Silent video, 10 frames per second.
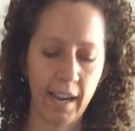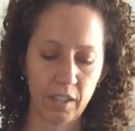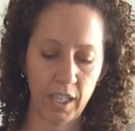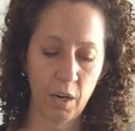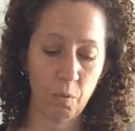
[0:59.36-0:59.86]

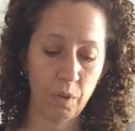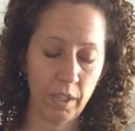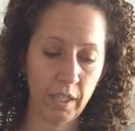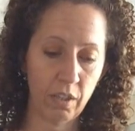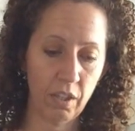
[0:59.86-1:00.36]
actually a
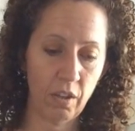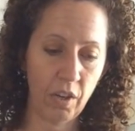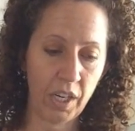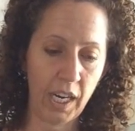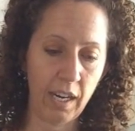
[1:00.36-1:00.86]
really good
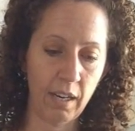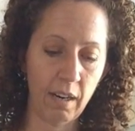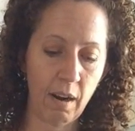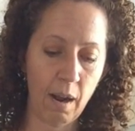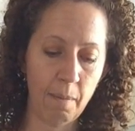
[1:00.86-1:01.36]

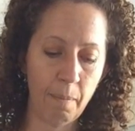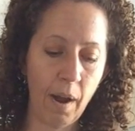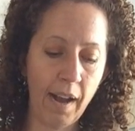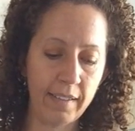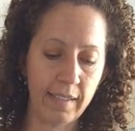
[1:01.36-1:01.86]
looking
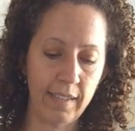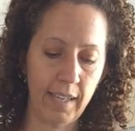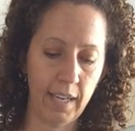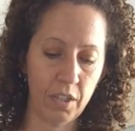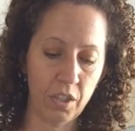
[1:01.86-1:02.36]
pasta
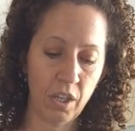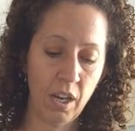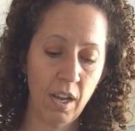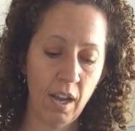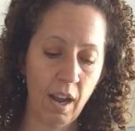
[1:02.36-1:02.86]
dish.
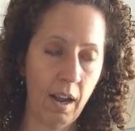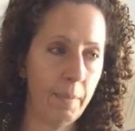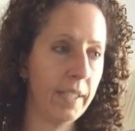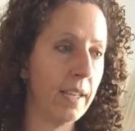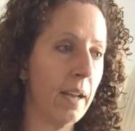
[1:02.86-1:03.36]

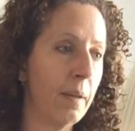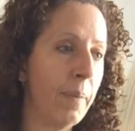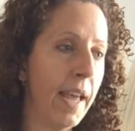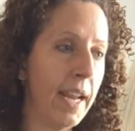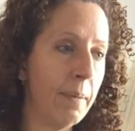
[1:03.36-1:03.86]
It's a
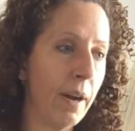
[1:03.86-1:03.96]
penne